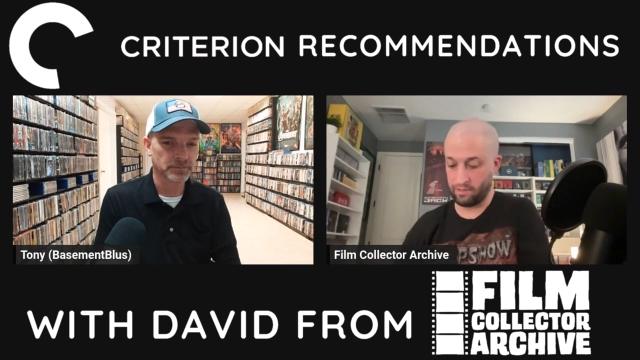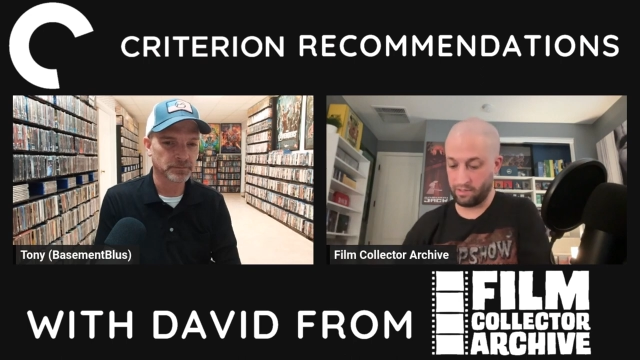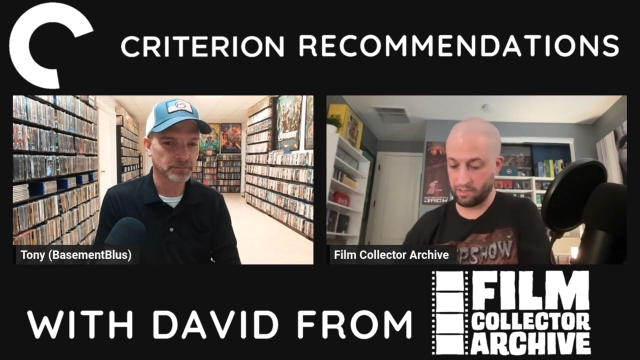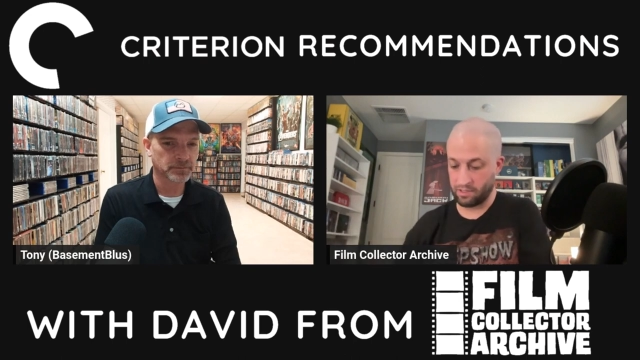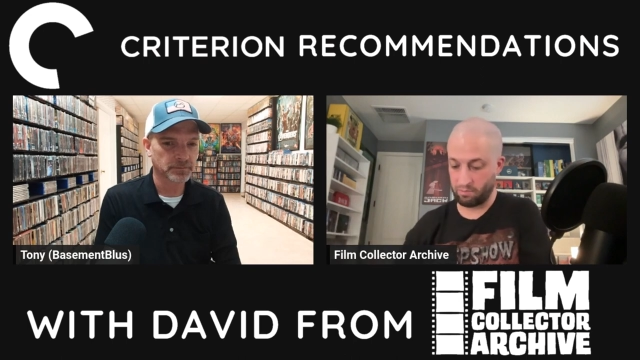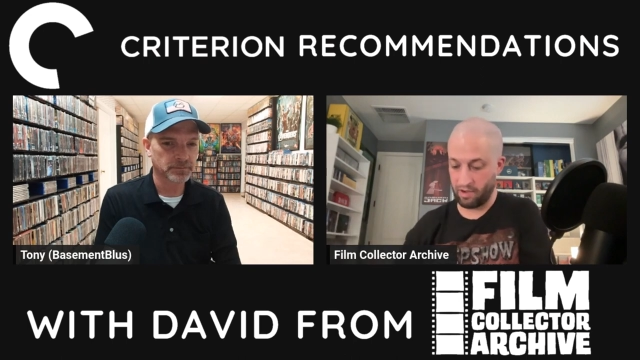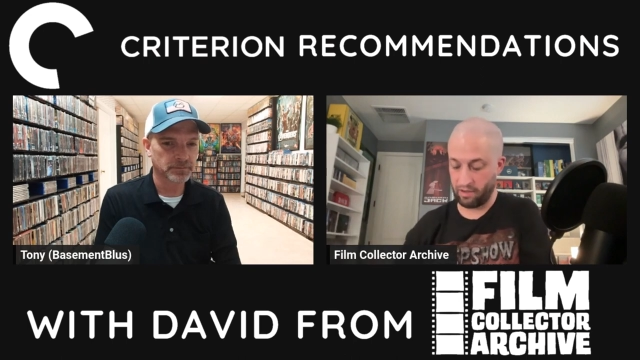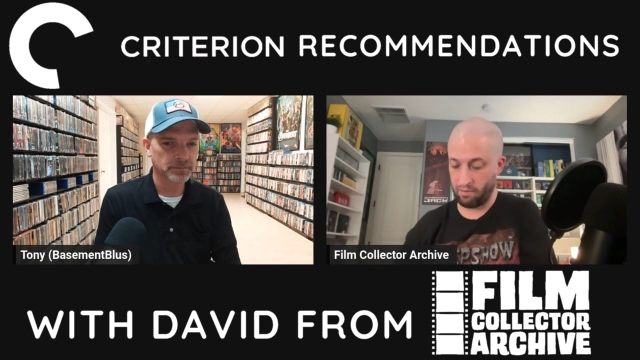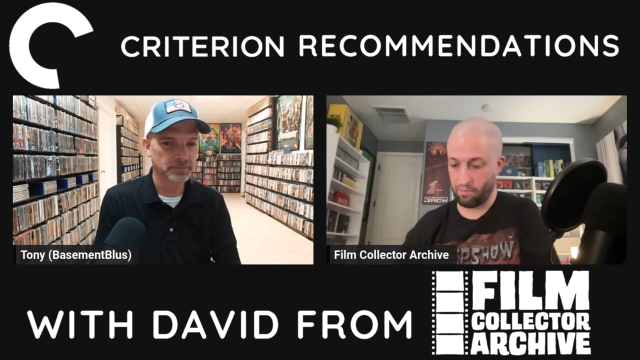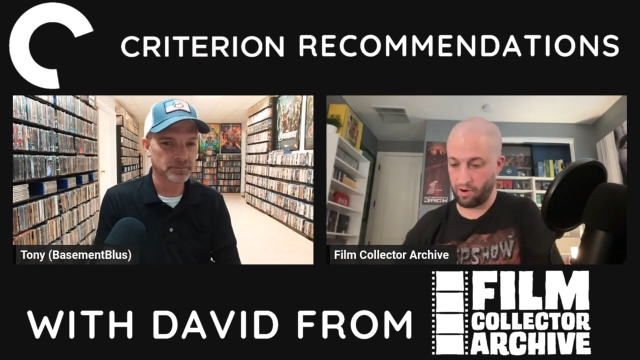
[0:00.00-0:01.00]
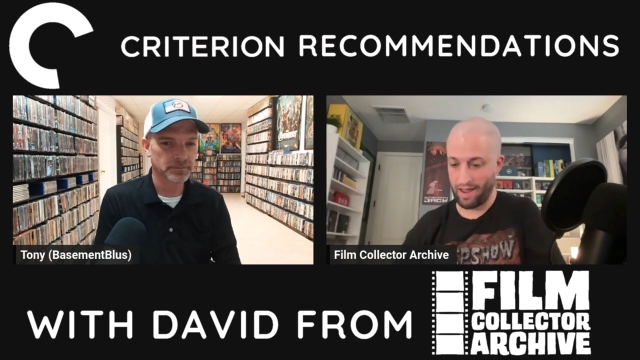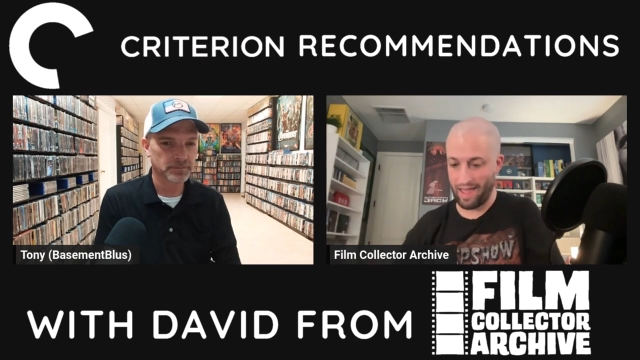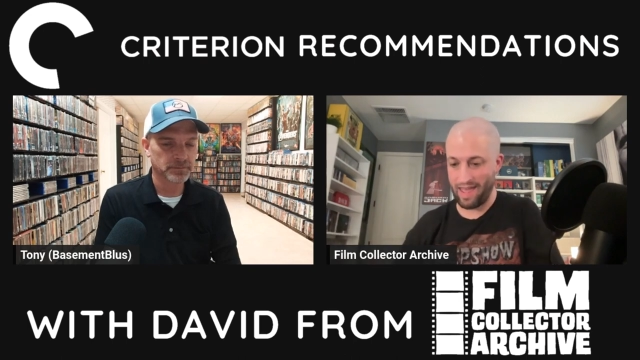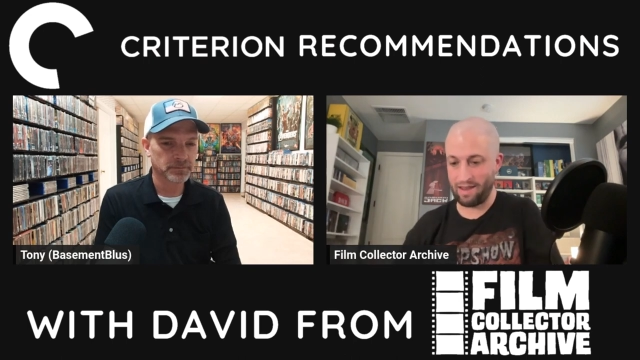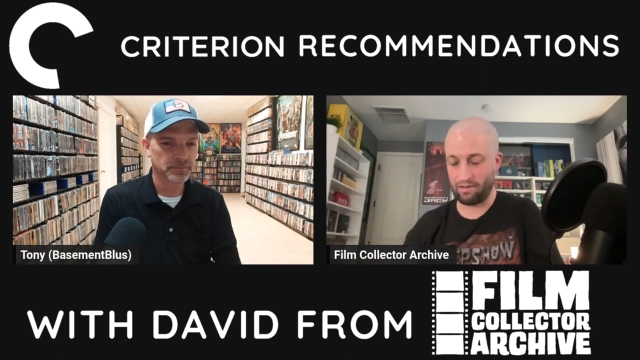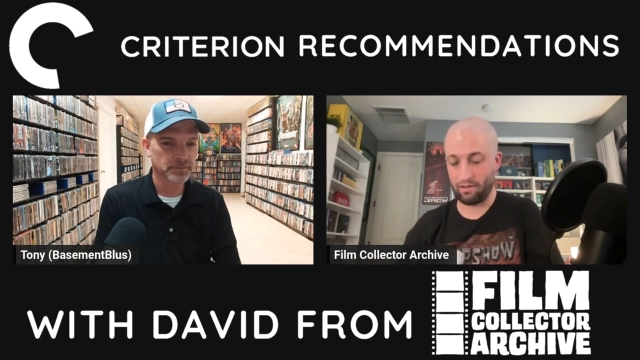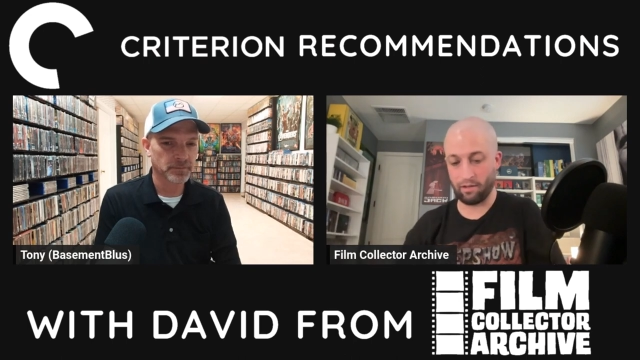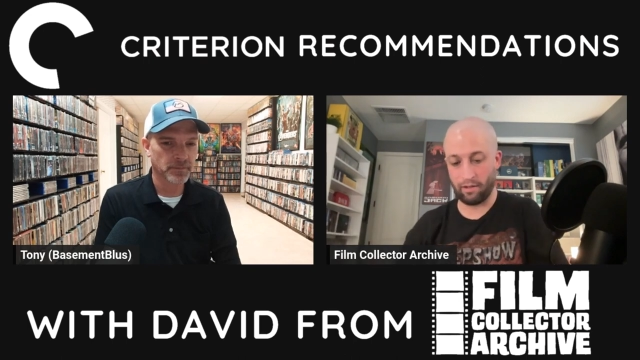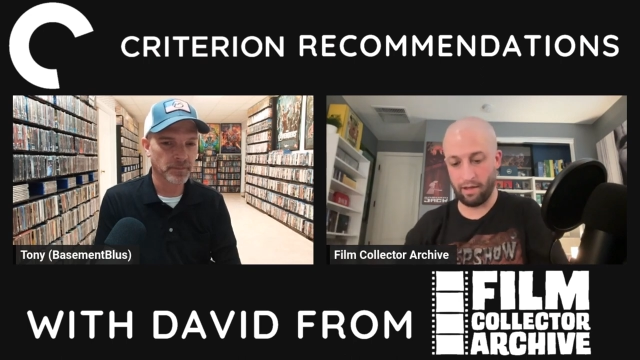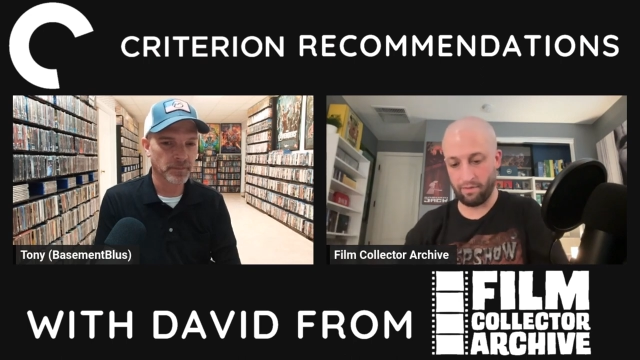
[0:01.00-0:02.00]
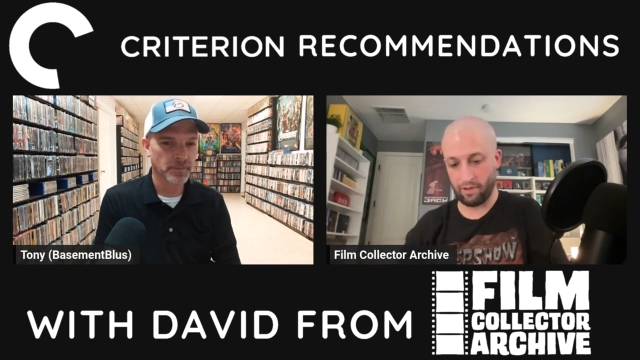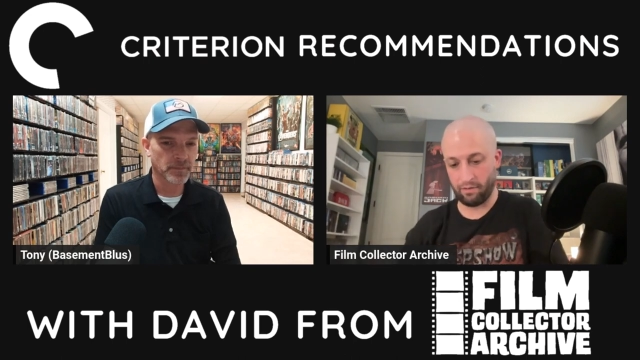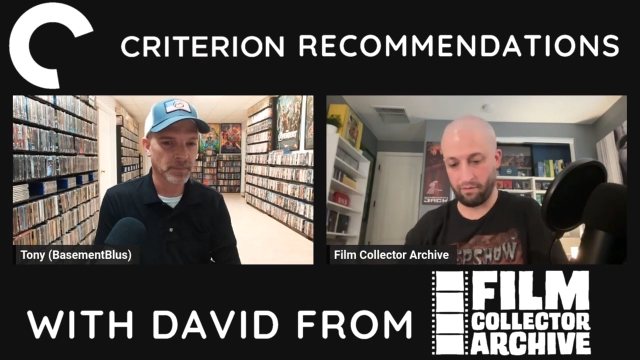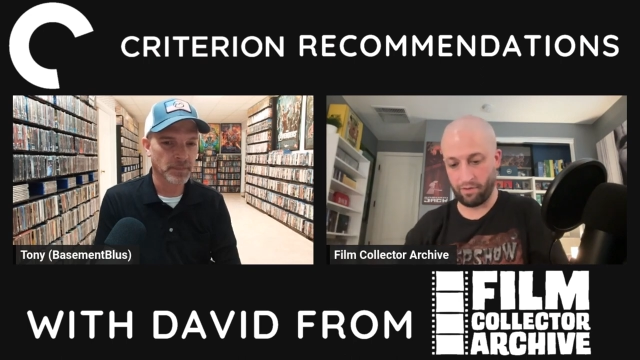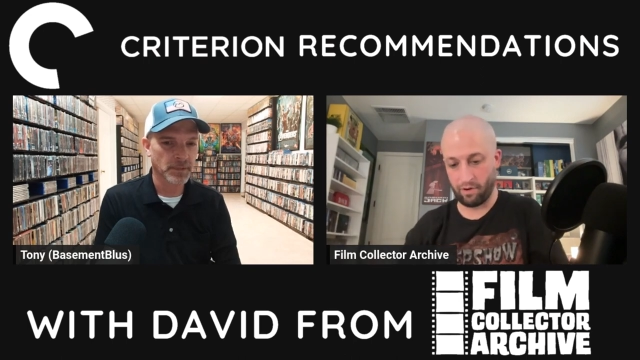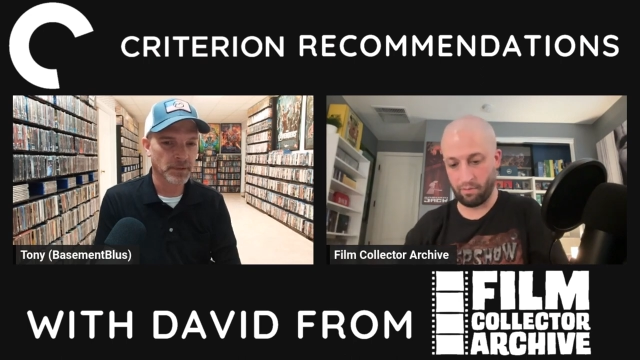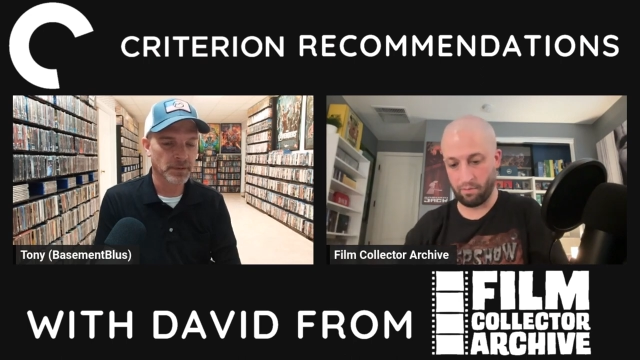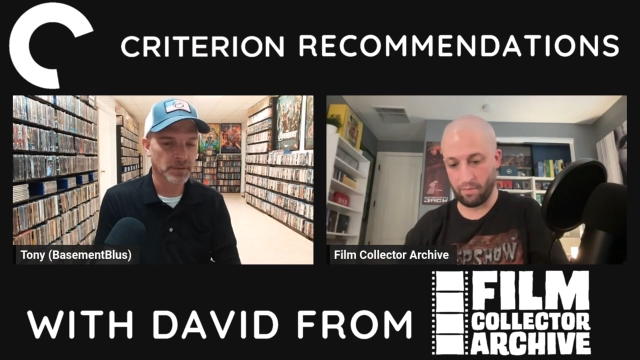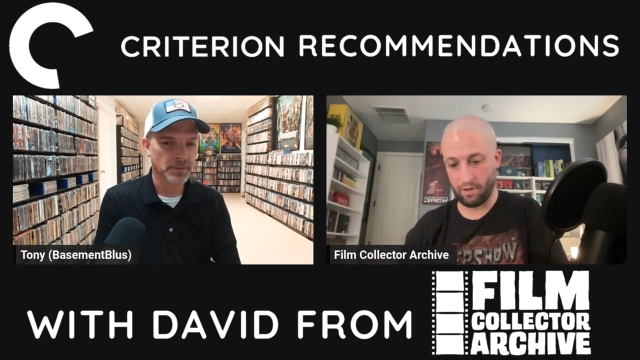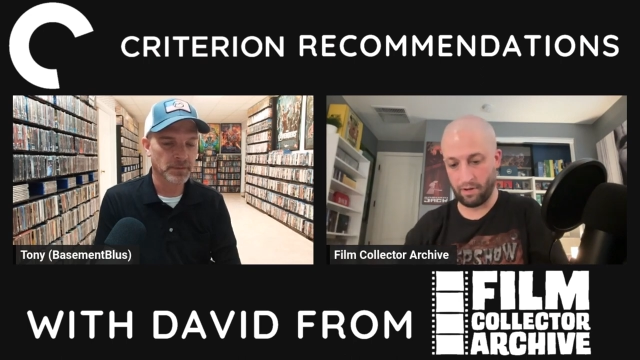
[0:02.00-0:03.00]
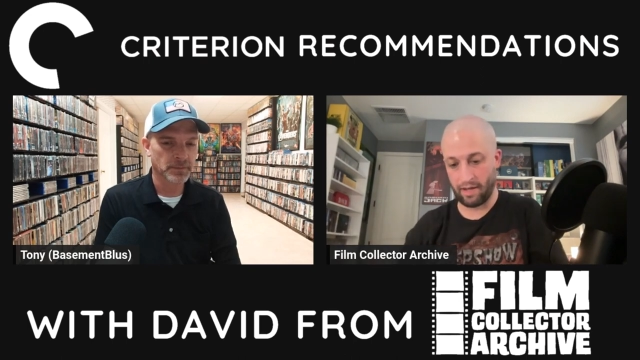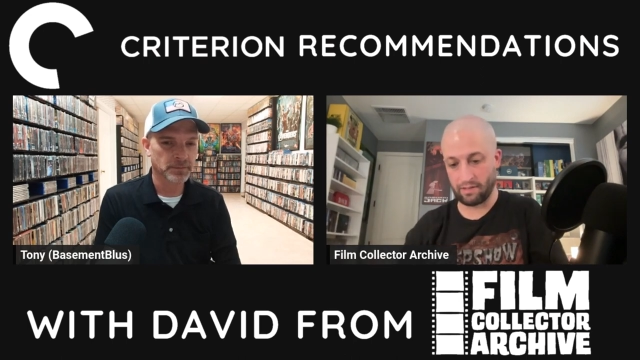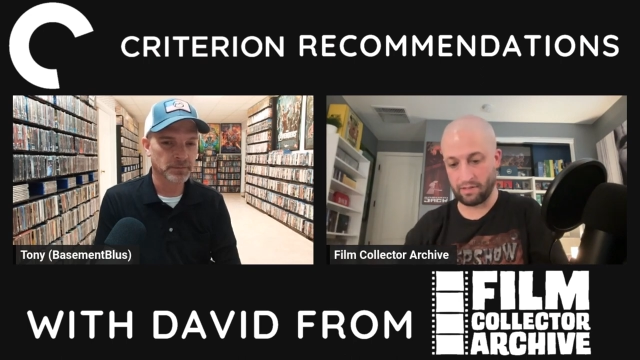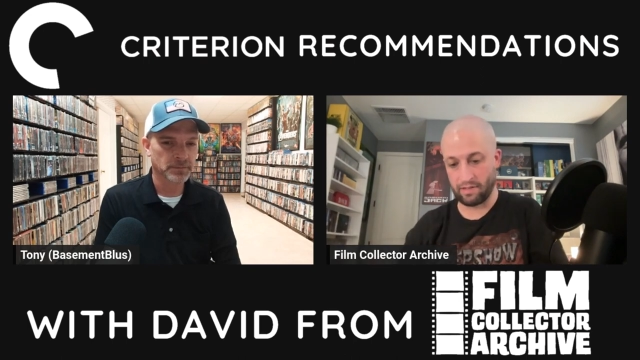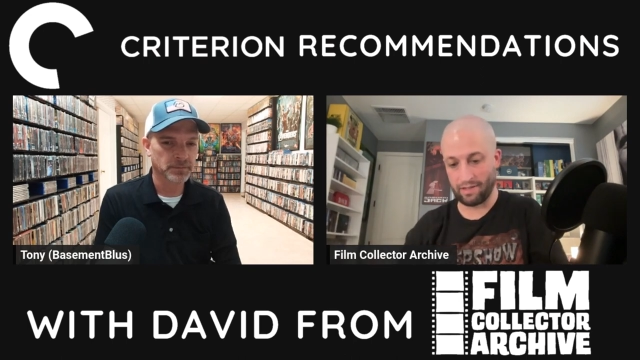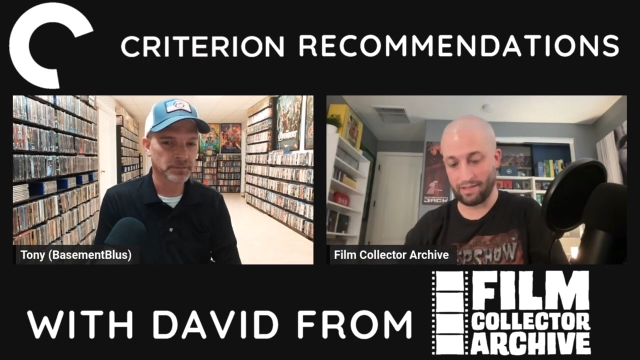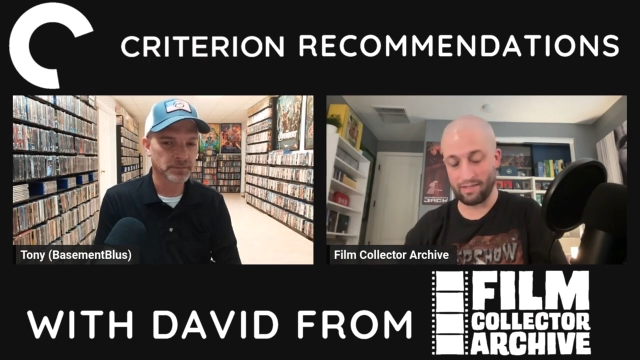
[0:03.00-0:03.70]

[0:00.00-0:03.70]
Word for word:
Speaker 1: this is spine number eight eleven from nineteen